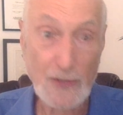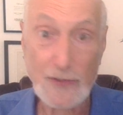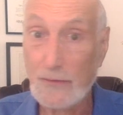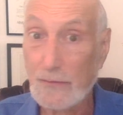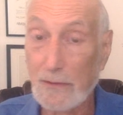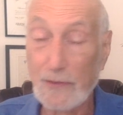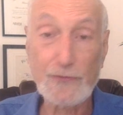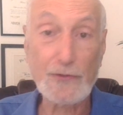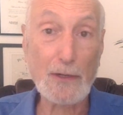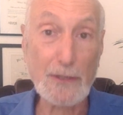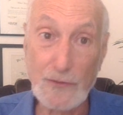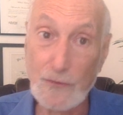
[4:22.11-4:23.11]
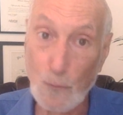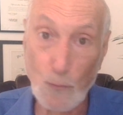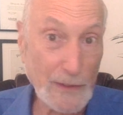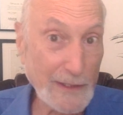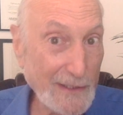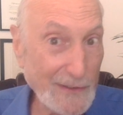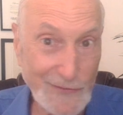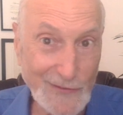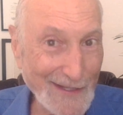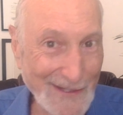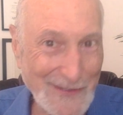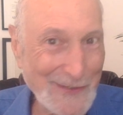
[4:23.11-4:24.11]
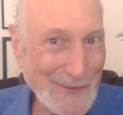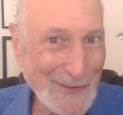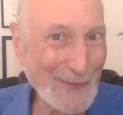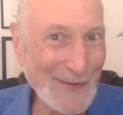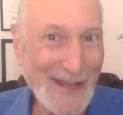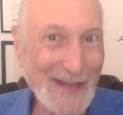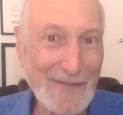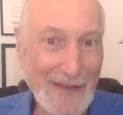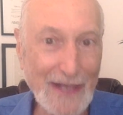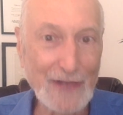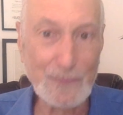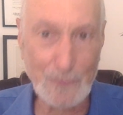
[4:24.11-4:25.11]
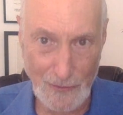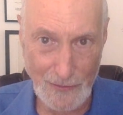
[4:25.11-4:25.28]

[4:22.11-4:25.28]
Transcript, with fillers: You are starting to wheeze and you don't have asthma.